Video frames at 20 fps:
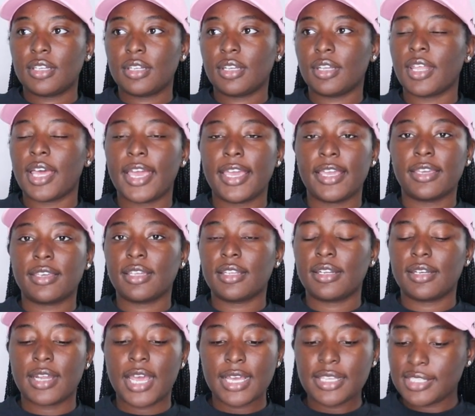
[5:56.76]
Like,
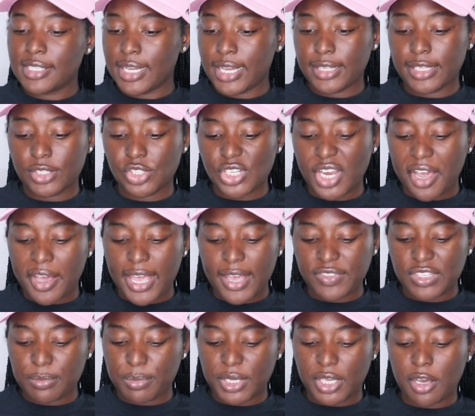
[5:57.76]
not saying that y'all have
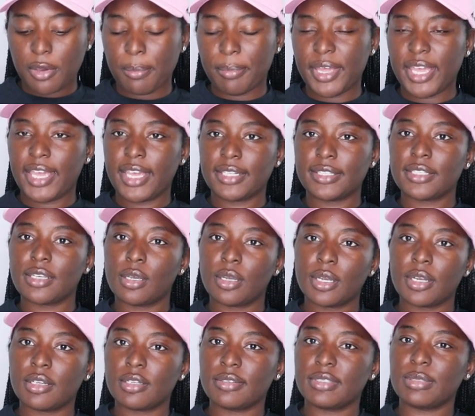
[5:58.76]
to be on bad
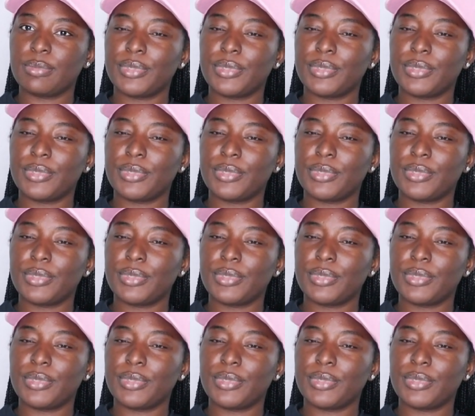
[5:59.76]
terms,